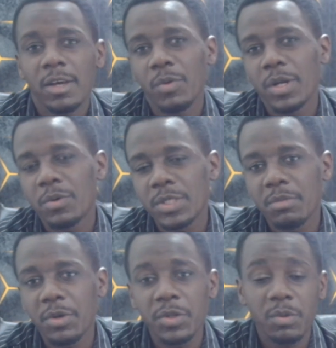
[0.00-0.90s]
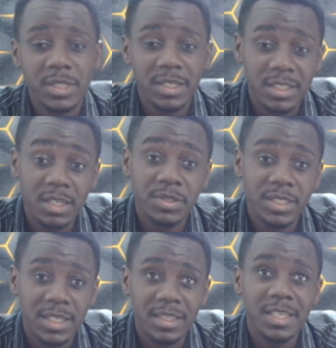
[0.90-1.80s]
when Jose Mourinho was at
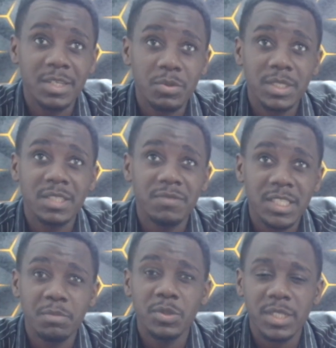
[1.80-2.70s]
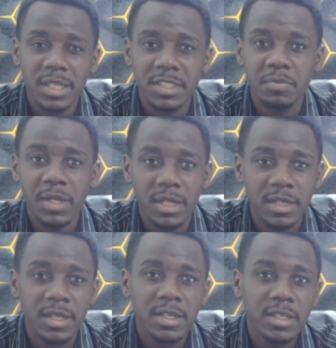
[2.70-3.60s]
Chelsea, I think it was his first spell, second spell,
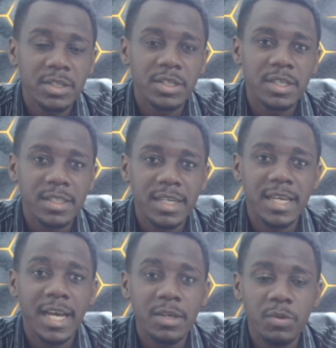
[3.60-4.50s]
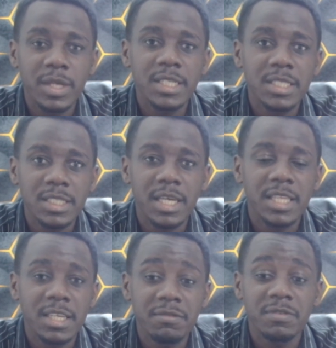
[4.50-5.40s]
the guy went, I
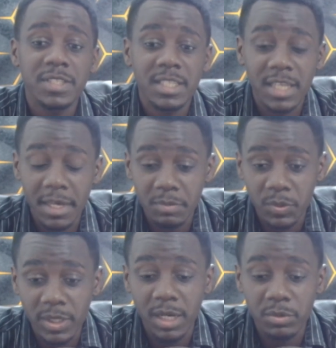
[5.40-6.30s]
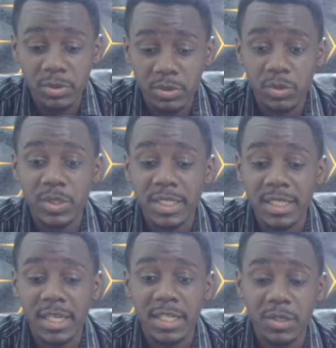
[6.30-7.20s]
think, 15 games without
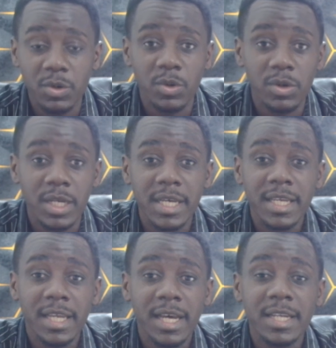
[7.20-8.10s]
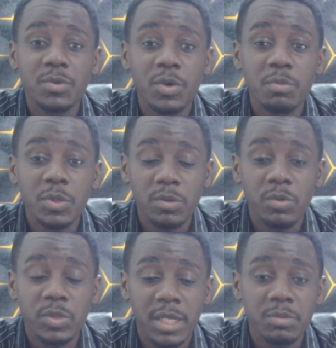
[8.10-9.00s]
conceding any goal, and he won most of
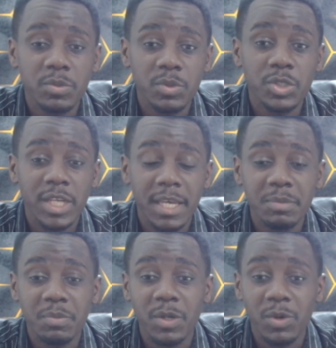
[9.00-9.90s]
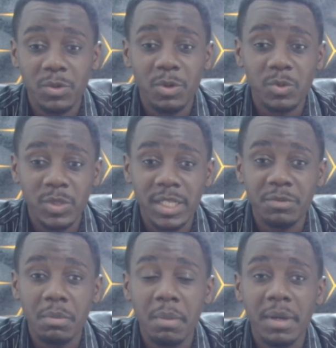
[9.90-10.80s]
those games by
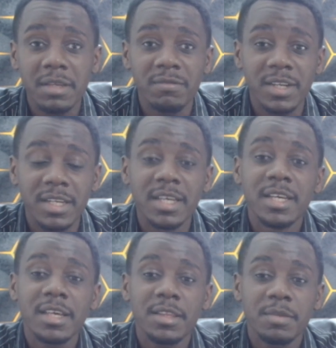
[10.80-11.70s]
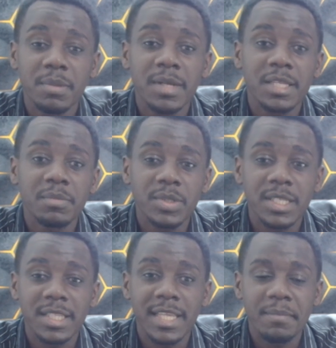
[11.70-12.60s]
1-0. Remember, even the Premier League
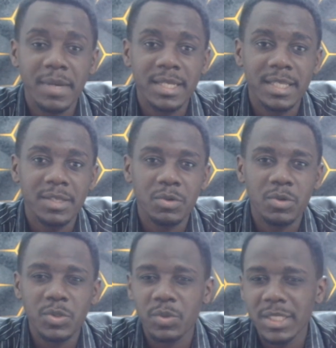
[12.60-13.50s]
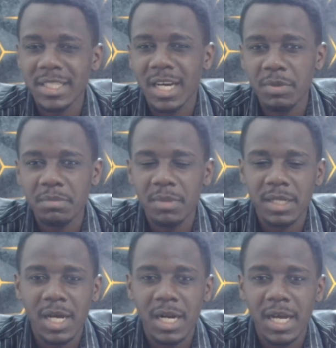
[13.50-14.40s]
putting their money close to, was it
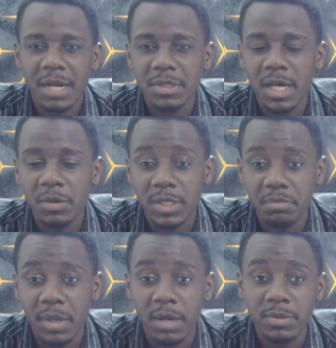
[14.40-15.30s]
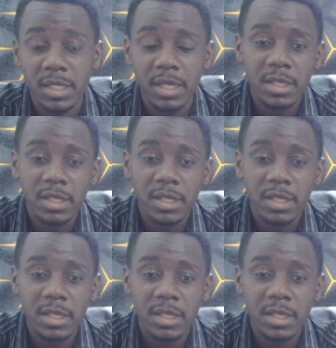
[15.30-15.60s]
100,000 pounds